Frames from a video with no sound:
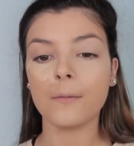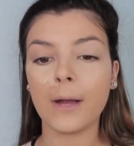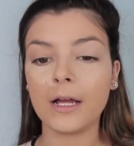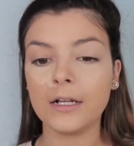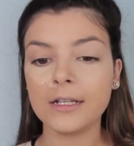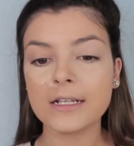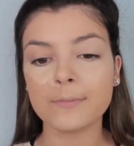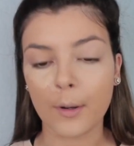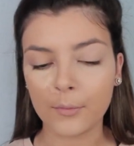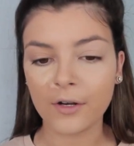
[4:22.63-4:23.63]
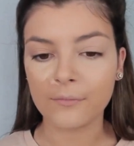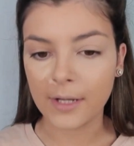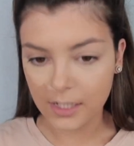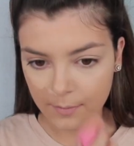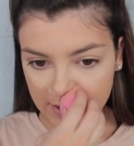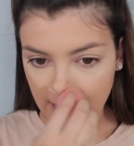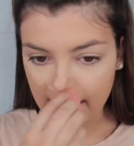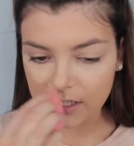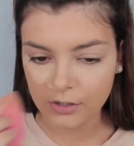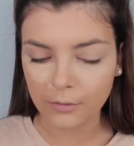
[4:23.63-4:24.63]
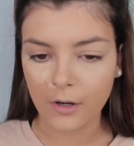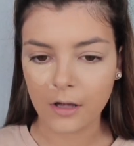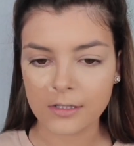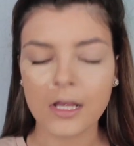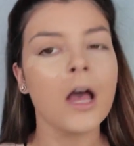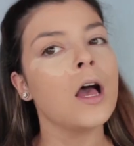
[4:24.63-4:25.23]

My earliest memory of makeup in high school was